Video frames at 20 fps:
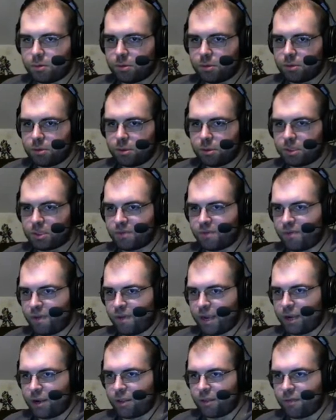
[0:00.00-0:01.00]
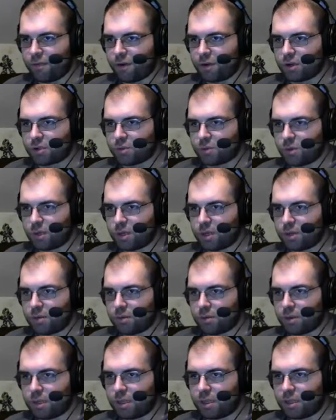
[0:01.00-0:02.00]
Just fire the first one,
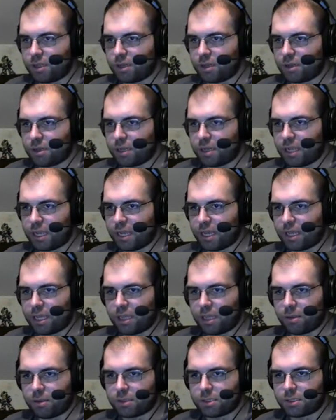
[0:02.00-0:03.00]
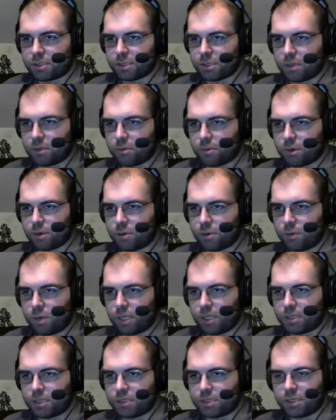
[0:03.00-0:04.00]
and then, yeah, he's gonna run away,
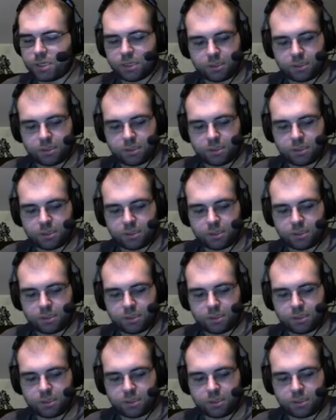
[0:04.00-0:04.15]
isn't he?